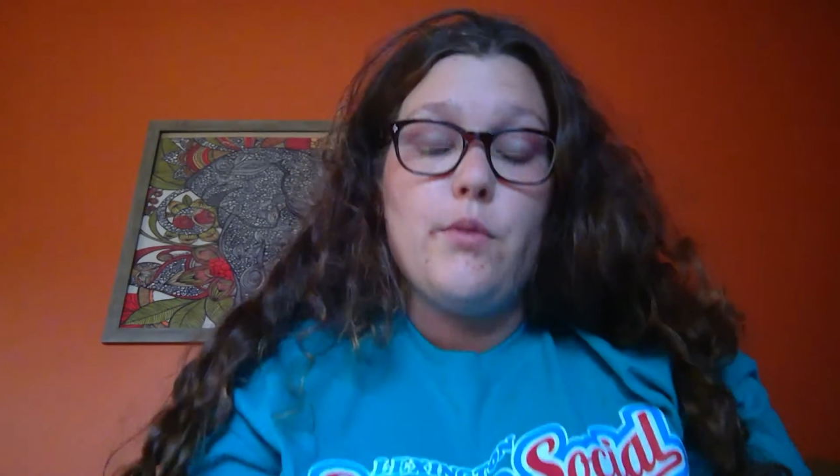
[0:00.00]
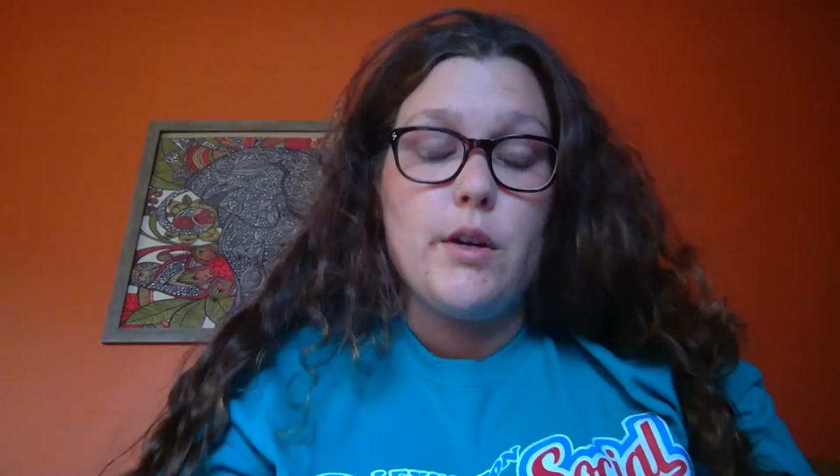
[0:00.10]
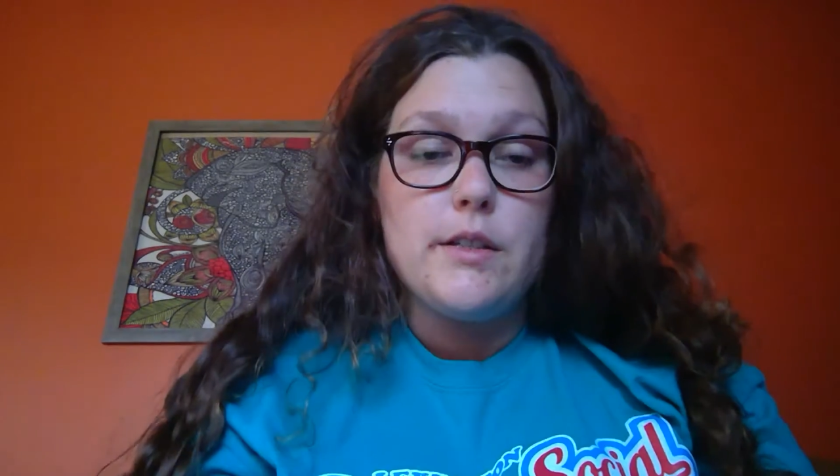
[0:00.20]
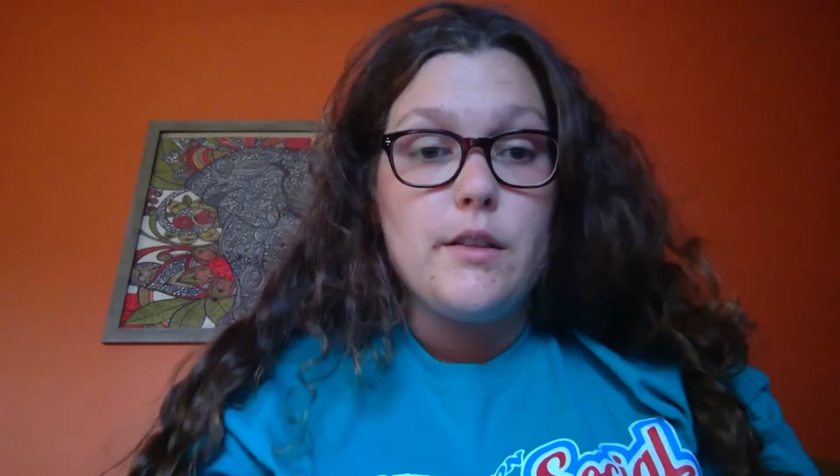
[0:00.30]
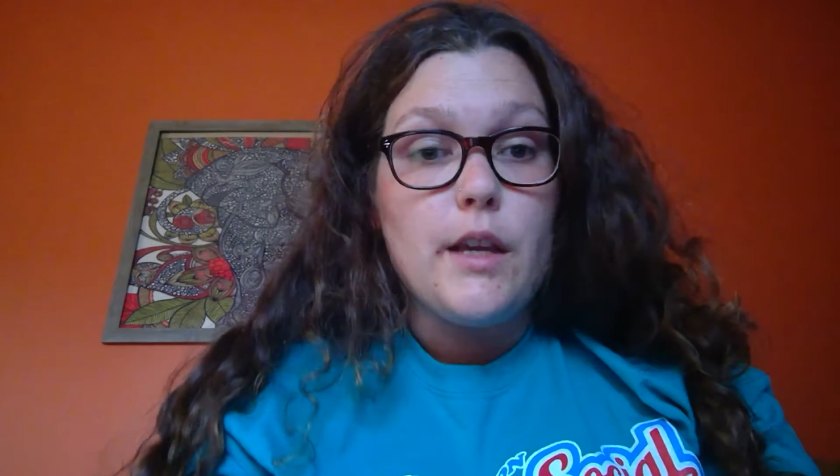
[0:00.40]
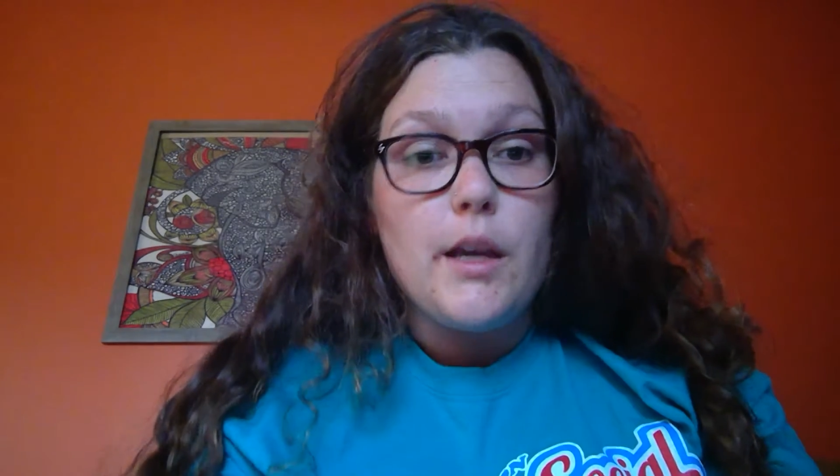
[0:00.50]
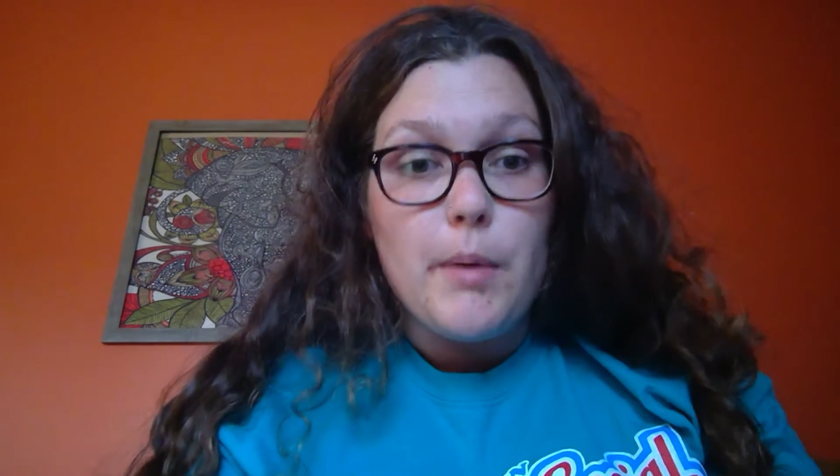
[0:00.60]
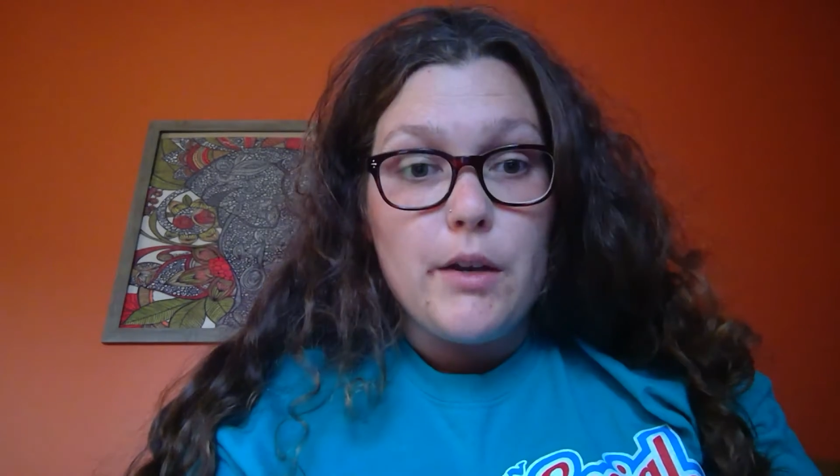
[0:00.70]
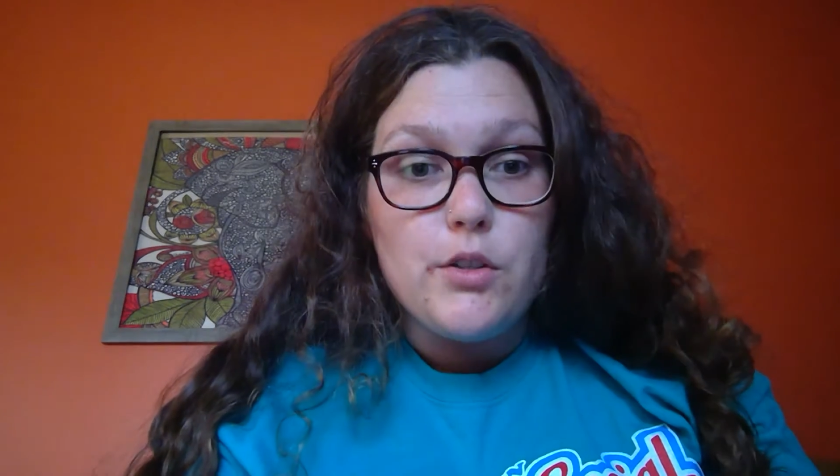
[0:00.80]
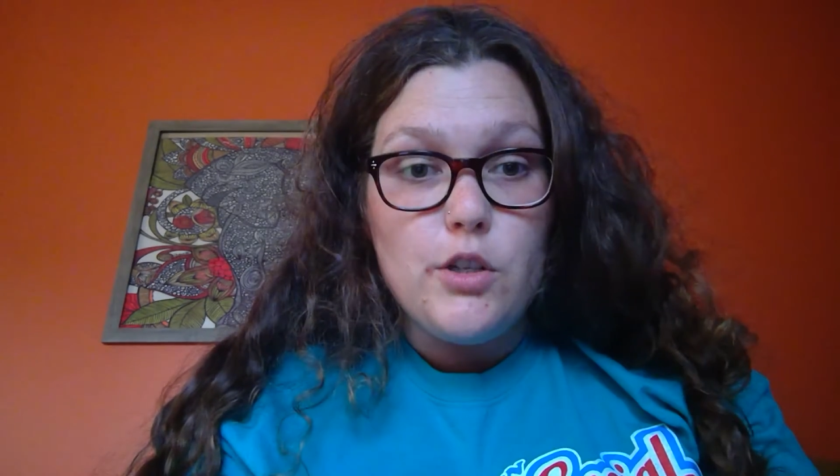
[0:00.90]
for us to think
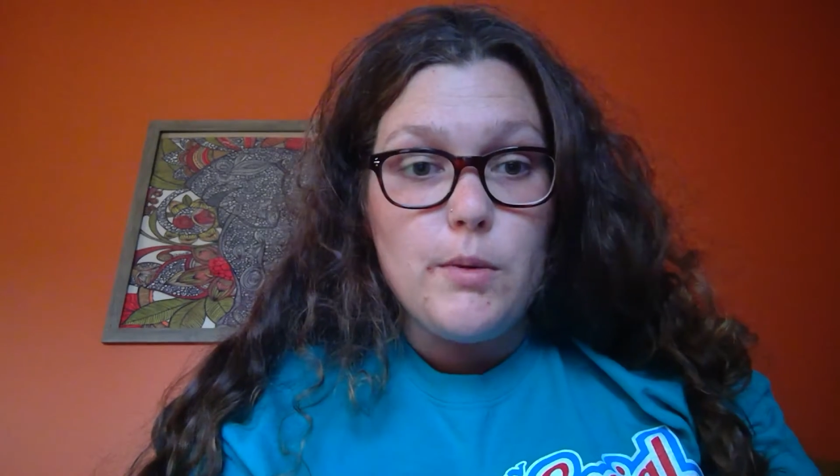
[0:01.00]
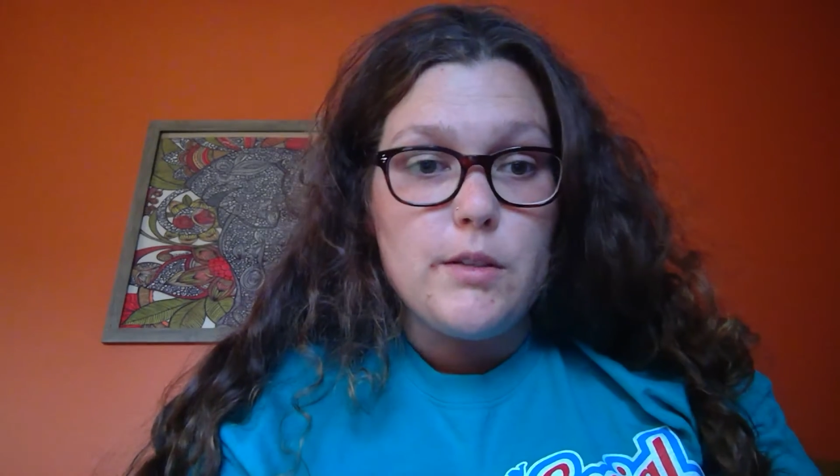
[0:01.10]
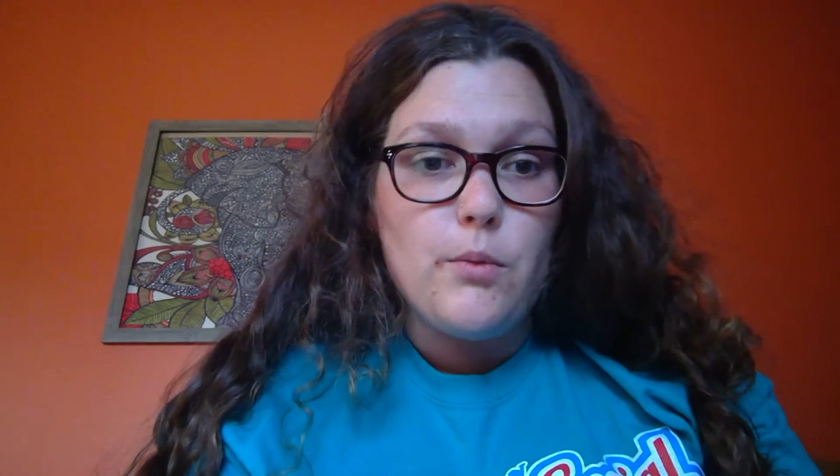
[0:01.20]
about as humans.